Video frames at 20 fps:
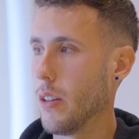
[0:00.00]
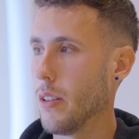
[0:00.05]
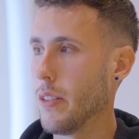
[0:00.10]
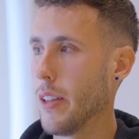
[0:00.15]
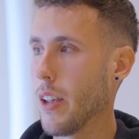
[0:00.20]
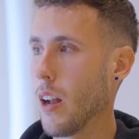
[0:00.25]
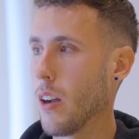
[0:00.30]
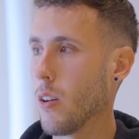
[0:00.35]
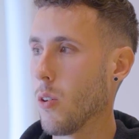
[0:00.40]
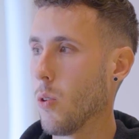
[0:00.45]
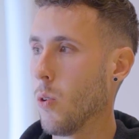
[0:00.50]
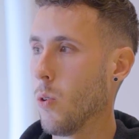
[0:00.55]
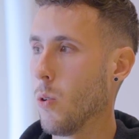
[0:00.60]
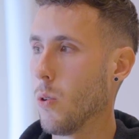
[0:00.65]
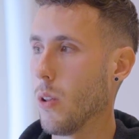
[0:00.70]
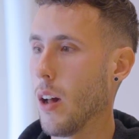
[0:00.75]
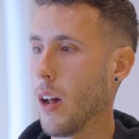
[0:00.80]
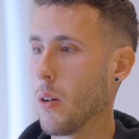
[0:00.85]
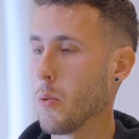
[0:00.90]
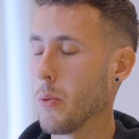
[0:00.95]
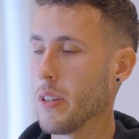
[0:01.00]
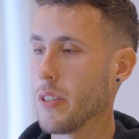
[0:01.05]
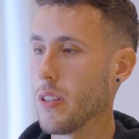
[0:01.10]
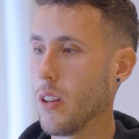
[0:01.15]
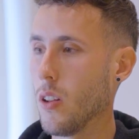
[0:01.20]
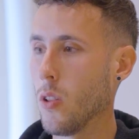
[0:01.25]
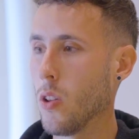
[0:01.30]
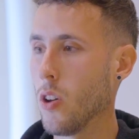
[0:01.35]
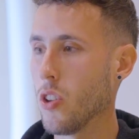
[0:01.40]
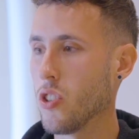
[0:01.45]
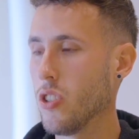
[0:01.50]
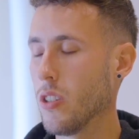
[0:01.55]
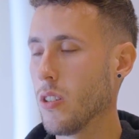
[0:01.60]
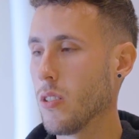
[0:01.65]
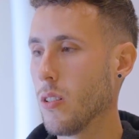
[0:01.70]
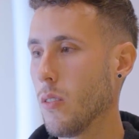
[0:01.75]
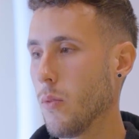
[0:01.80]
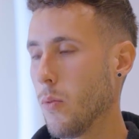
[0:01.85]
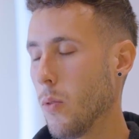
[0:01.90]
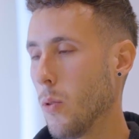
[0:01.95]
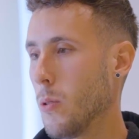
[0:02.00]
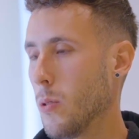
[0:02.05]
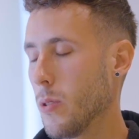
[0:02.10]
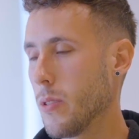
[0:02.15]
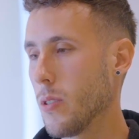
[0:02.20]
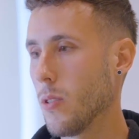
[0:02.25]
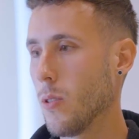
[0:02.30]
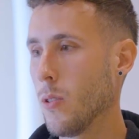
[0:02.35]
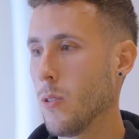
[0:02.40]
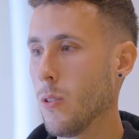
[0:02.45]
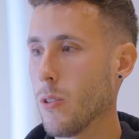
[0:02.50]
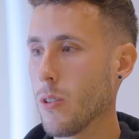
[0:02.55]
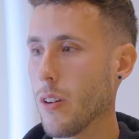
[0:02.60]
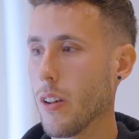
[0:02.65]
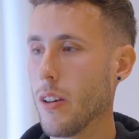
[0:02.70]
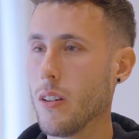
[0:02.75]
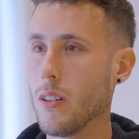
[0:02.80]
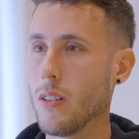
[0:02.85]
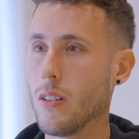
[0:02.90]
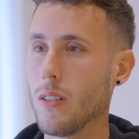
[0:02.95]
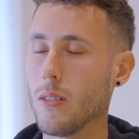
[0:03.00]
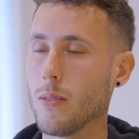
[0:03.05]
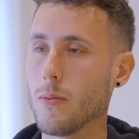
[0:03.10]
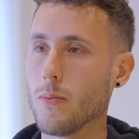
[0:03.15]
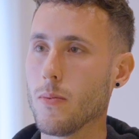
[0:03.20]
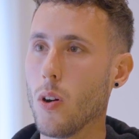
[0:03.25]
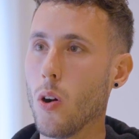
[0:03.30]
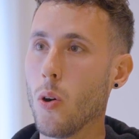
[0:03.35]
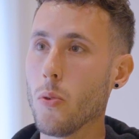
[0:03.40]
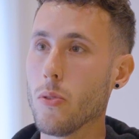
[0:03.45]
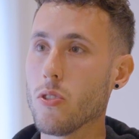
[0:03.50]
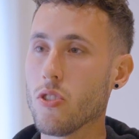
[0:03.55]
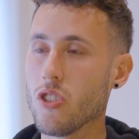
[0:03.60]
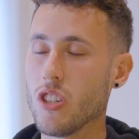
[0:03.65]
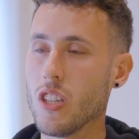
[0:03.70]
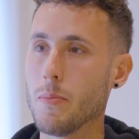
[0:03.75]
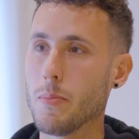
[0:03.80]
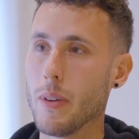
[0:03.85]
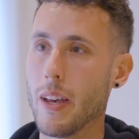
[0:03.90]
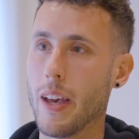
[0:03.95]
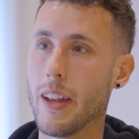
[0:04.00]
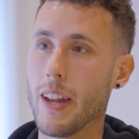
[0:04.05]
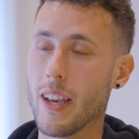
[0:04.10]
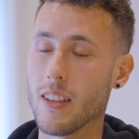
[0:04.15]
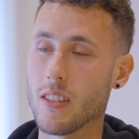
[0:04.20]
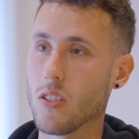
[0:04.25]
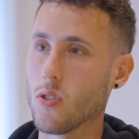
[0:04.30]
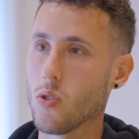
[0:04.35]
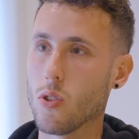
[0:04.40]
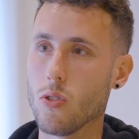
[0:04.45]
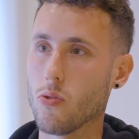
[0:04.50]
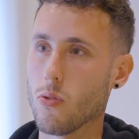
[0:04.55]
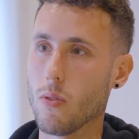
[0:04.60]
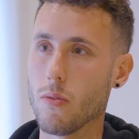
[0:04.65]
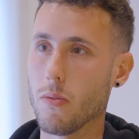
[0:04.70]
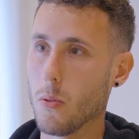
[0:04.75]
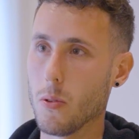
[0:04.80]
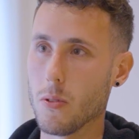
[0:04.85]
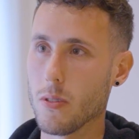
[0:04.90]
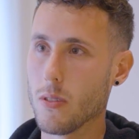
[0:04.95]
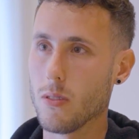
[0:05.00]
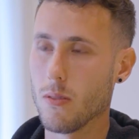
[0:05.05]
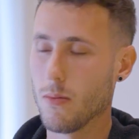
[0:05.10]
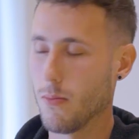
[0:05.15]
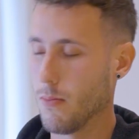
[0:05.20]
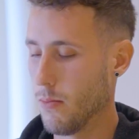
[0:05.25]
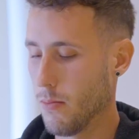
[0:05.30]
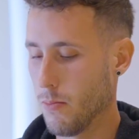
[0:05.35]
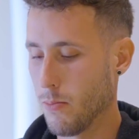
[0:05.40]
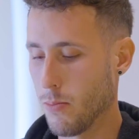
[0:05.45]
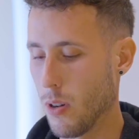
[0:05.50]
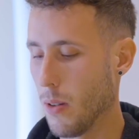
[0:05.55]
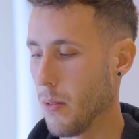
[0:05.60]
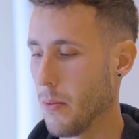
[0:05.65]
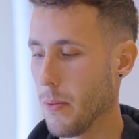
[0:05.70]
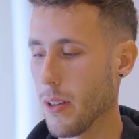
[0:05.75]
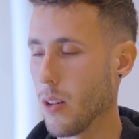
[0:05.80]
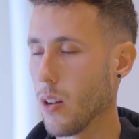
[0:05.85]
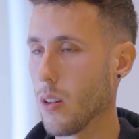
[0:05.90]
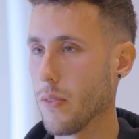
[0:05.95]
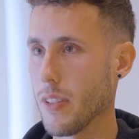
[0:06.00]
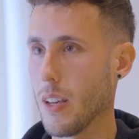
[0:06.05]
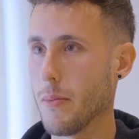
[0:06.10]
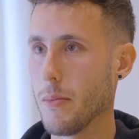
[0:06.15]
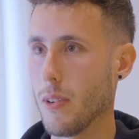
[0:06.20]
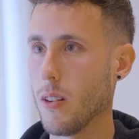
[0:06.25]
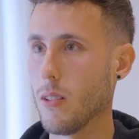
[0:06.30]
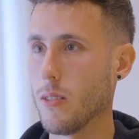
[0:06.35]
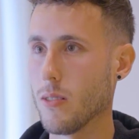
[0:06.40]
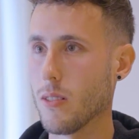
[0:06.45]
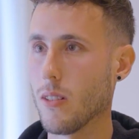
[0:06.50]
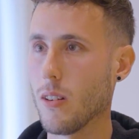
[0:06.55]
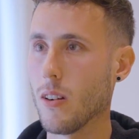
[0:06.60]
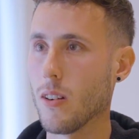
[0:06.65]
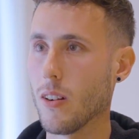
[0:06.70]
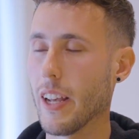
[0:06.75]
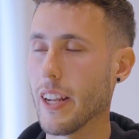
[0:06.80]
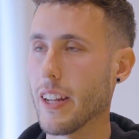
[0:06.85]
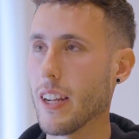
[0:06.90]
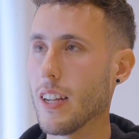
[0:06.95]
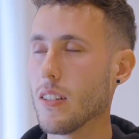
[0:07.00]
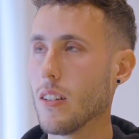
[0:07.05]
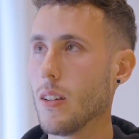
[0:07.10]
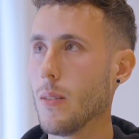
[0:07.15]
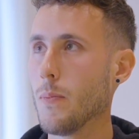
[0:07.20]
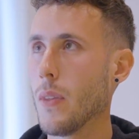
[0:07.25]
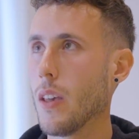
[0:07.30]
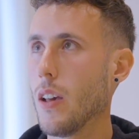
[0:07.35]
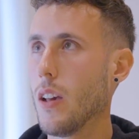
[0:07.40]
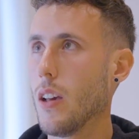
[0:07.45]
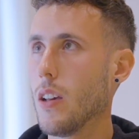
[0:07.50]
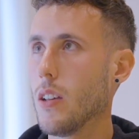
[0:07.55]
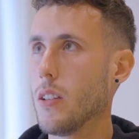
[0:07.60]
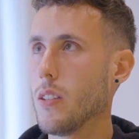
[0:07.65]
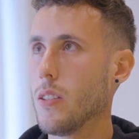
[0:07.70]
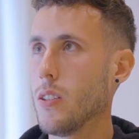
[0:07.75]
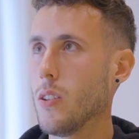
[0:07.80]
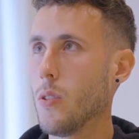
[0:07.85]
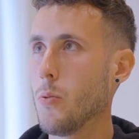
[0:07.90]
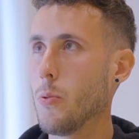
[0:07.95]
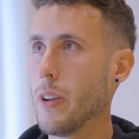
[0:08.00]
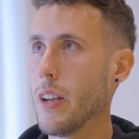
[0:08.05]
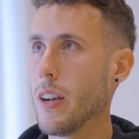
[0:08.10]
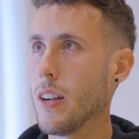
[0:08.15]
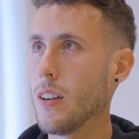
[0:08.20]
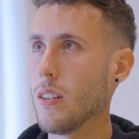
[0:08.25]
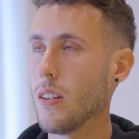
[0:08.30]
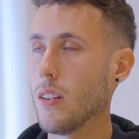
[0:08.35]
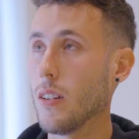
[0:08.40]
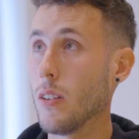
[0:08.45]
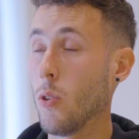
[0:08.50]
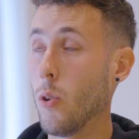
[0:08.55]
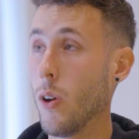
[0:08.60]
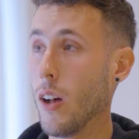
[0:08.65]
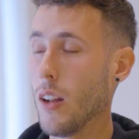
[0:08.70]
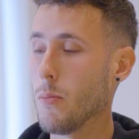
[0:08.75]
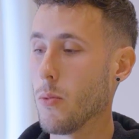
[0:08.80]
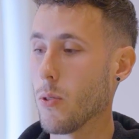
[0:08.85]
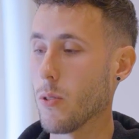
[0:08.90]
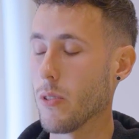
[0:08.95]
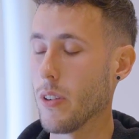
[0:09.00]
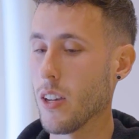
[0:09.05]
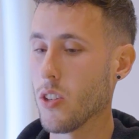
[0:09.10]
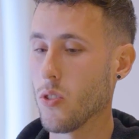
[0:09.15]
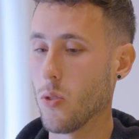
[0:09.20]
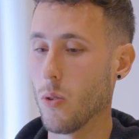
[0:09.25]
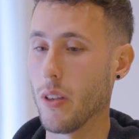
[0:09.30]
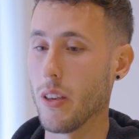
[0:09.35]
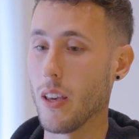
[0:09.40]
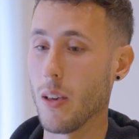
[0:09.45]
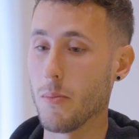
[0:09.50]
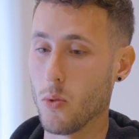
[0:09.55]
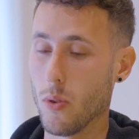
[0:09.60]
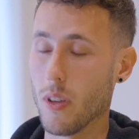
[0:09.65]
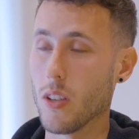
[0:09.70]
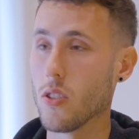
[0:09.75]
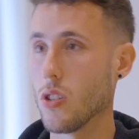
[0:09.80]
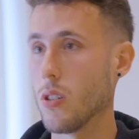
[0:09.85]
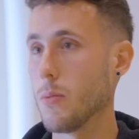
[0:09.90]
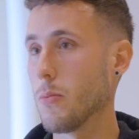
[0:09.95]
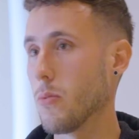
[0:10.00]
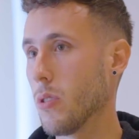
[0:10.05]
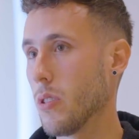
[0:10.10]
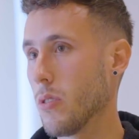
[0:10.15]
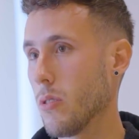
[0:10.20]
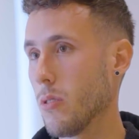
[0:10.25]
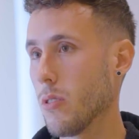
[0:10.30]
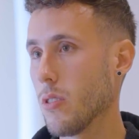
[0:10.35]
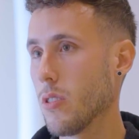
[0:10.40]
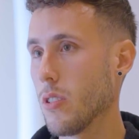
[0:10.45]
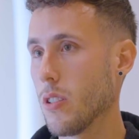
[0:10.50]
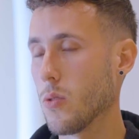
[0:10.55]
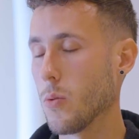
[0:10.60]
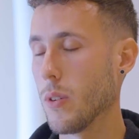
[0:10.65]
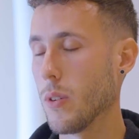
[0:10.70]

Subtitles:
they are all always logical faults or ownership and access control faults. Probably all of them are like that. So we are on Halborn, actually, I'm doing some research as